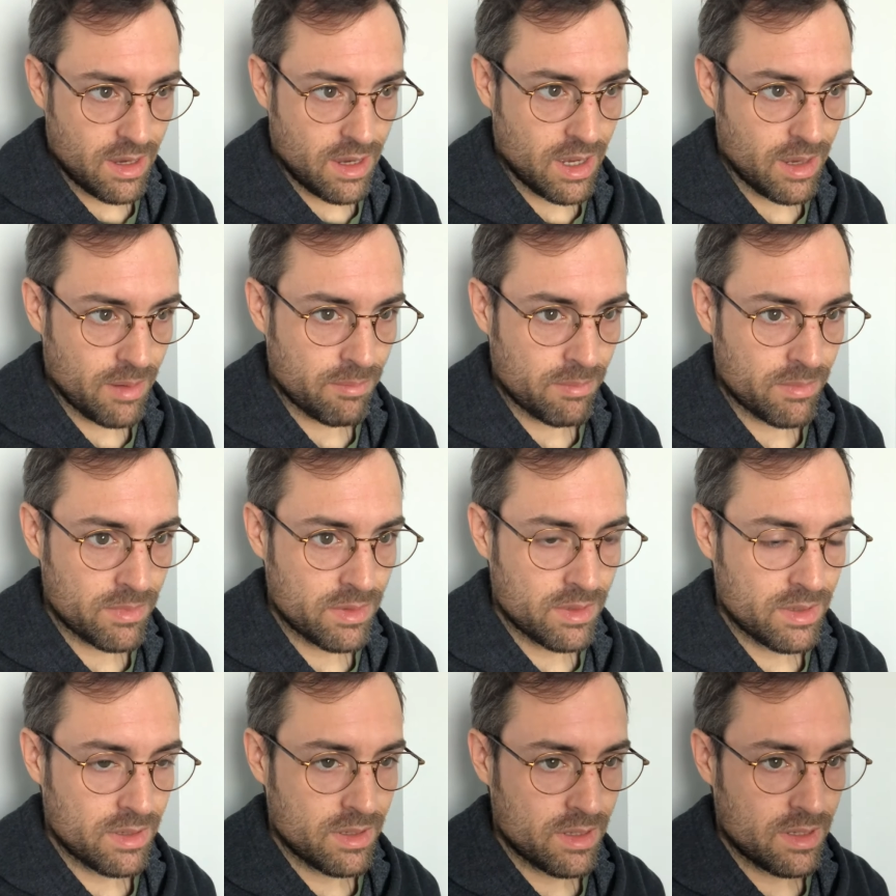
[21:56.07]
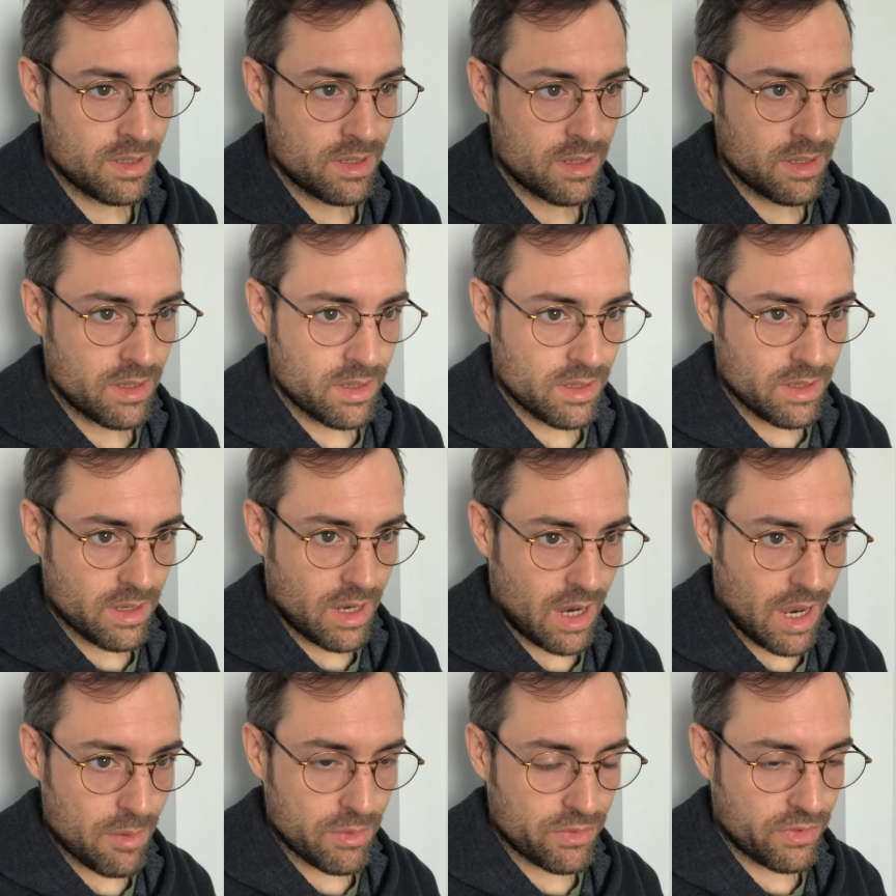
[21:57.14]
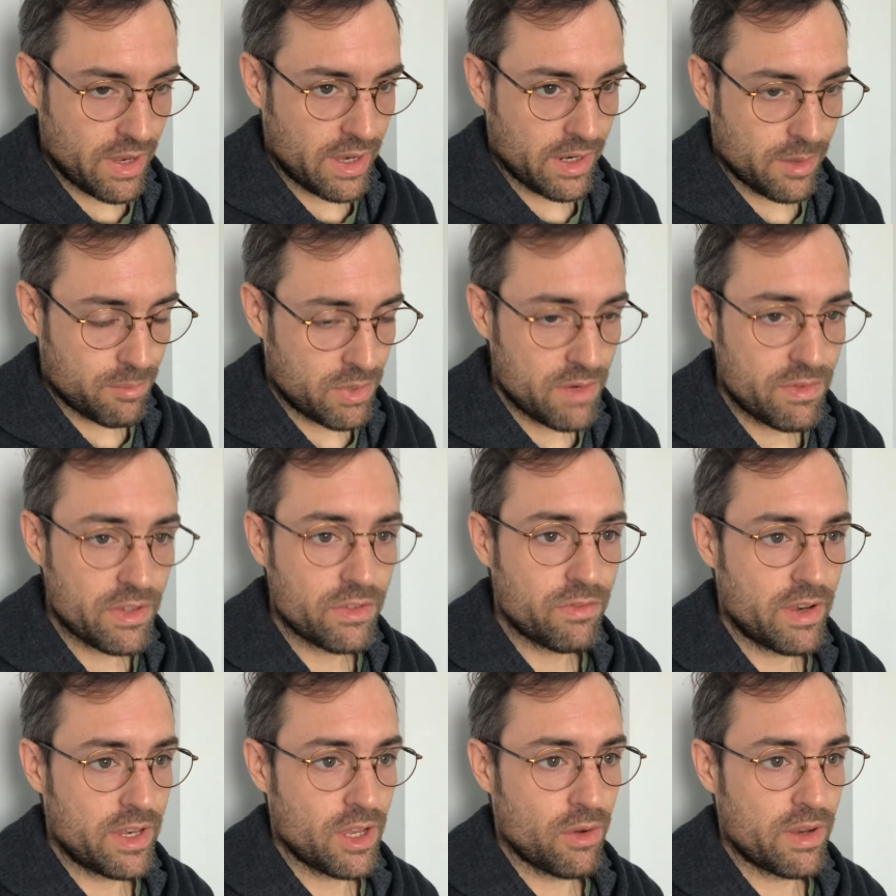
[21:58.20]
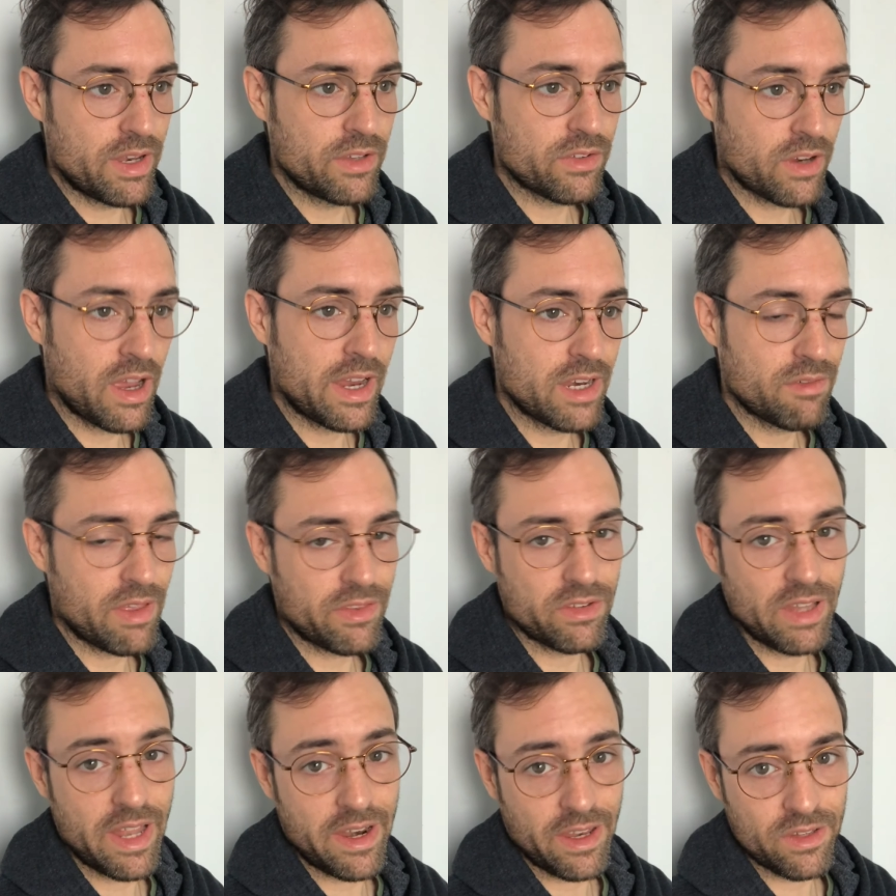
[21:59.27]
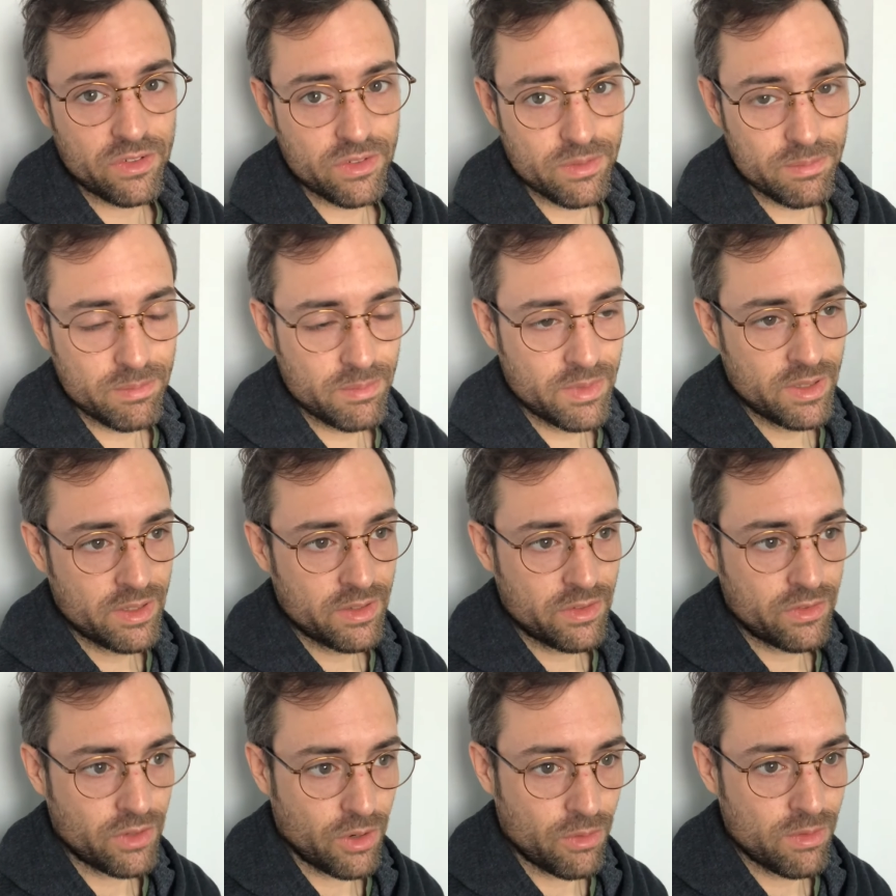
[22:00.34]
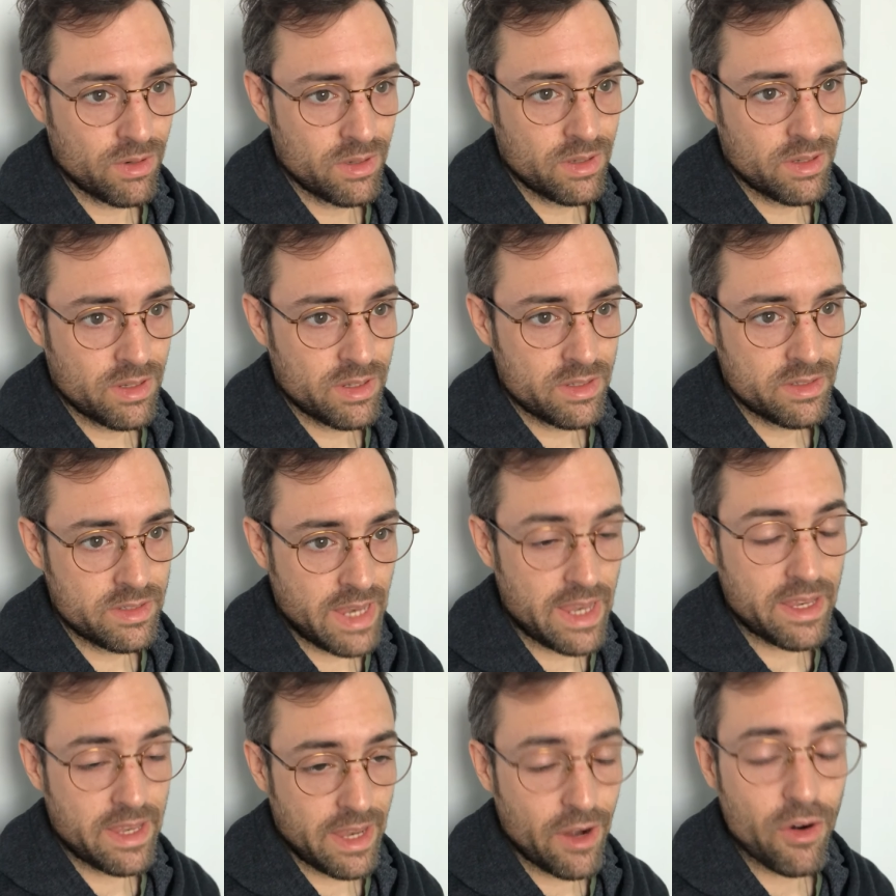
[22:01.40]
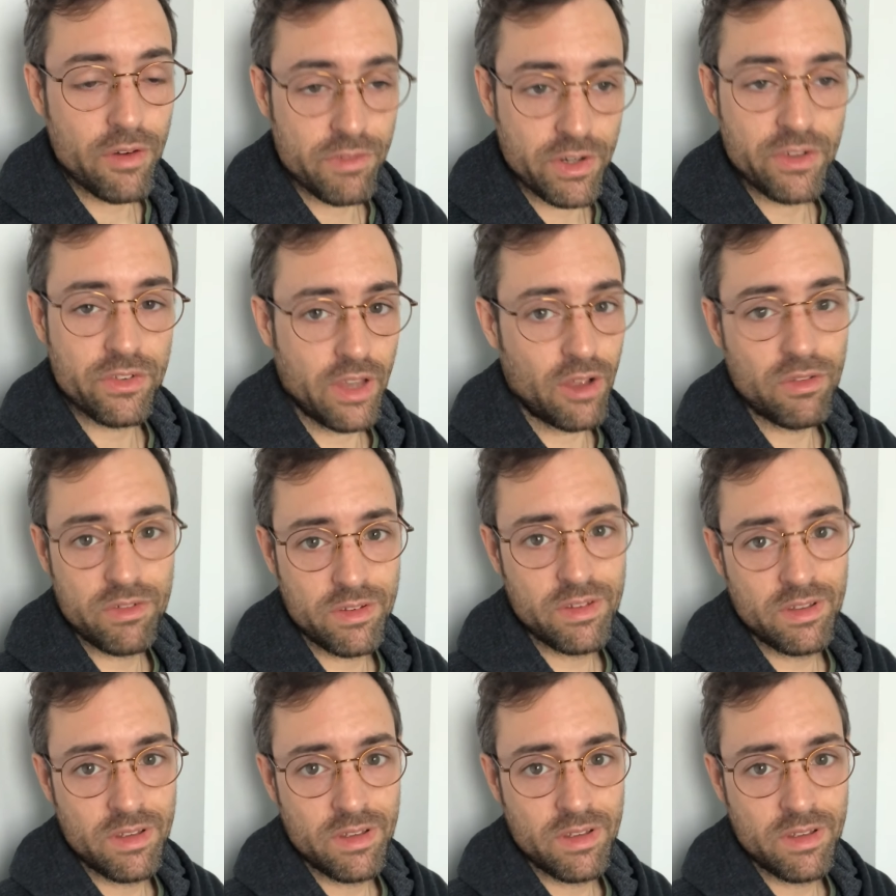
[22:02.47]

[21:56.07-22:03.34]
I was saying in a previous video, it is a kind of athletics, so take care of yourself.